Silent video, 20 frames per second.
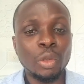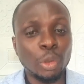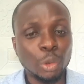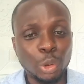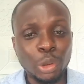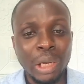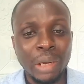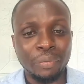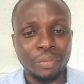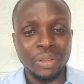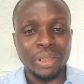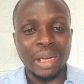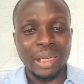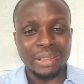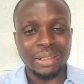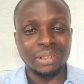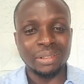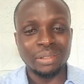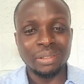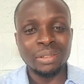Your
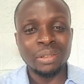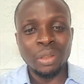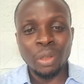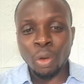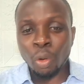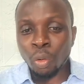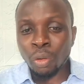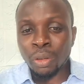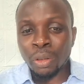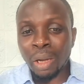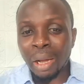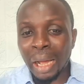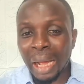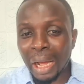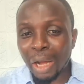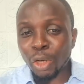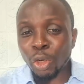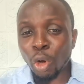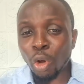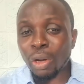traffic, as in
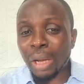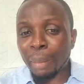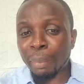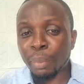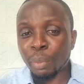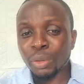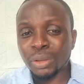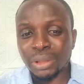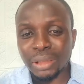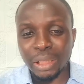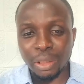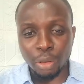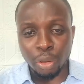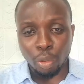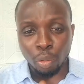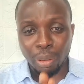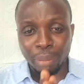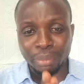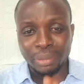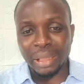how long are people staying
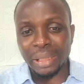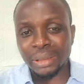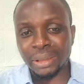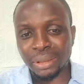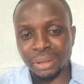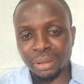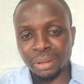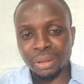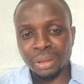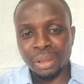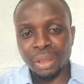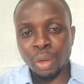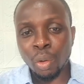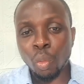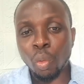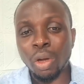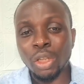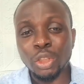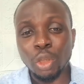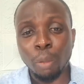on your website?
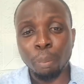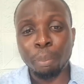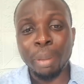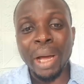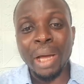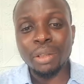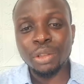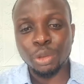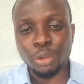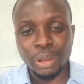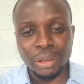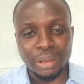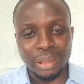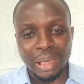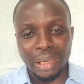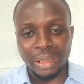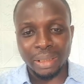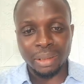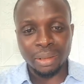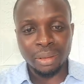What's your bounce
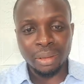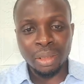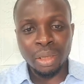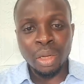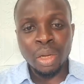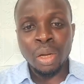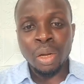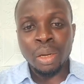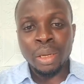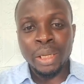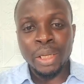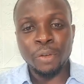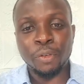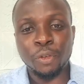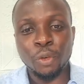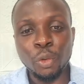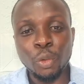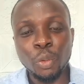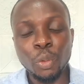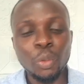rate like?
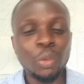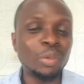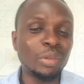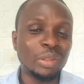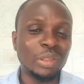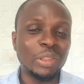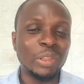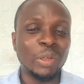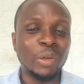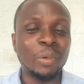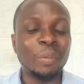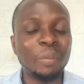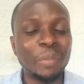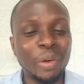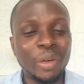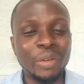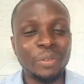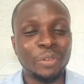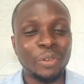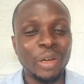If you
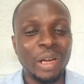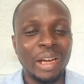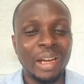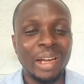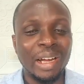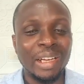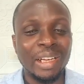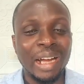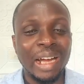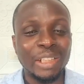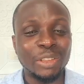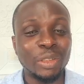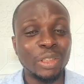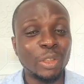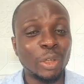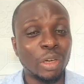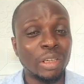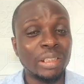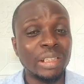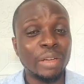are
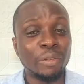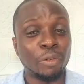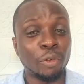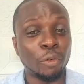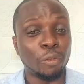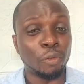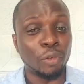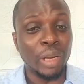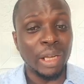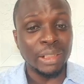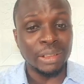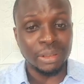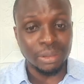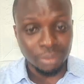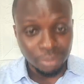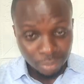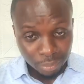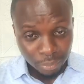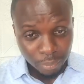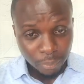actually running a
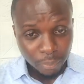full-fledged,